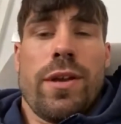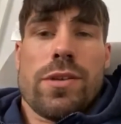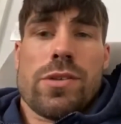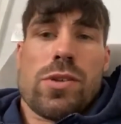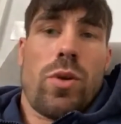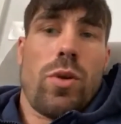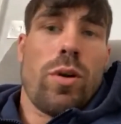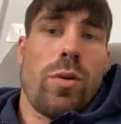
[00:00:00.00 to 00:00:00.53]

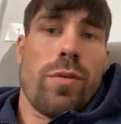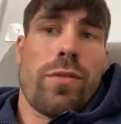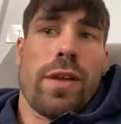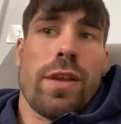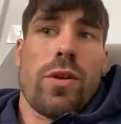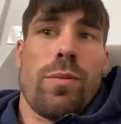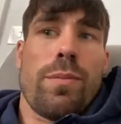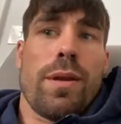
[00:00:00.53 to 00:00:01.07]
So I would
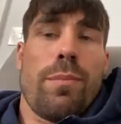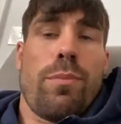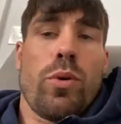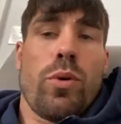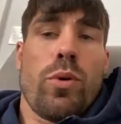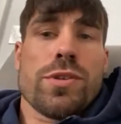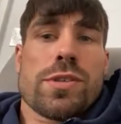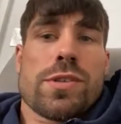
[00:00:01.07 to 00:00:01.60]
think it'd be a
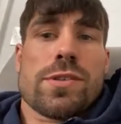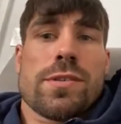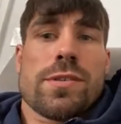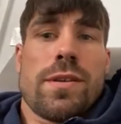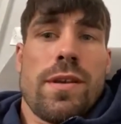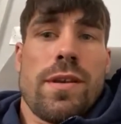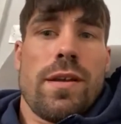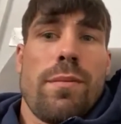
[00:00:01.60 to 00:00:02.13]
points
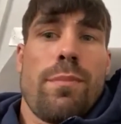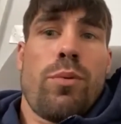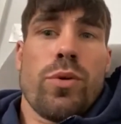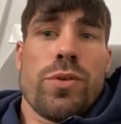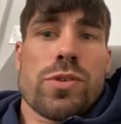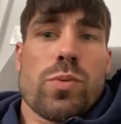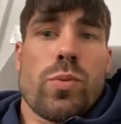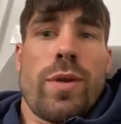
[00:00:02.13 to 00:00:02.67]

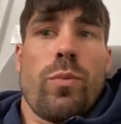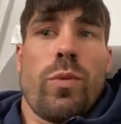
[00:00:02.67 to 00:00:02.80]
points win,